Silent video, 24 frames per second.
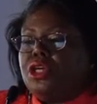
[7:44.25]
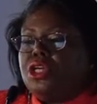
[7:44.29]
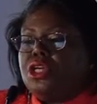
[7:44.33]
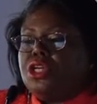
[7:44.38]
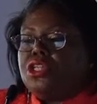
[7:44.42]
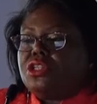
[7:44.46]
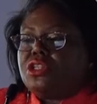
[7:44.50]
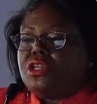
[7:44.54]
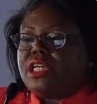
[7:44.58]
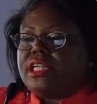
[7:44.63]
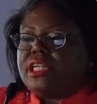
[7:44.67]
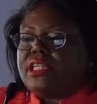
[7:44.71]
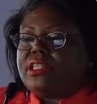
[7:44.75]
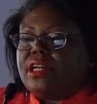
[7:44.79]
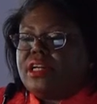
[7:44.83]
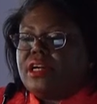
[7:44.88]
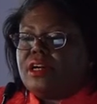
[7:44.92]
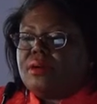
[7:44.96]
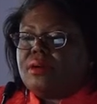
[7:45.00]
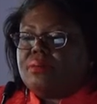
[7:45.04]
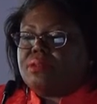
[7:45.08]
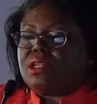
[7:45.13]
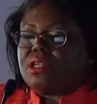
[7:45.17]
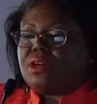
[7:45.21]
So in
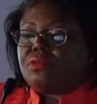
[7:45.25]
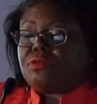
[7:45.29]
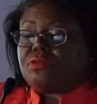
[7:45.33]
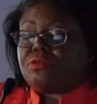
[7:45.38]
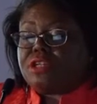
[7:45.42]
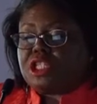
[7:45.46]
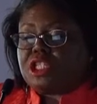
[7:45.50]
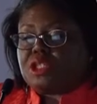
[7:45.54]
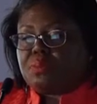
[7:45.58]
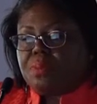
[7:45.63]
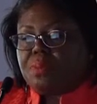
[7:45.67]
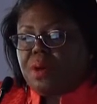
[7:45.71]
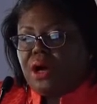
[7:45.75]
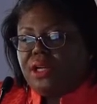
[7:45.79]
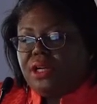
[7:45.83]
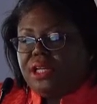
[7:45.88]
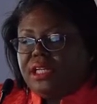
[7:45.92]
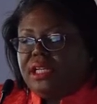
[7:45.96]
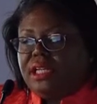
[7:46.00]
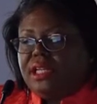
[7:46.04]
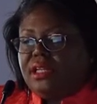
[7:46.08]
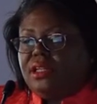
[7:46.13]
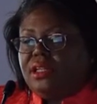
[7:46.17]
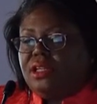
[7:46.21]
terms of
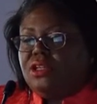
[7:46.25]
responding,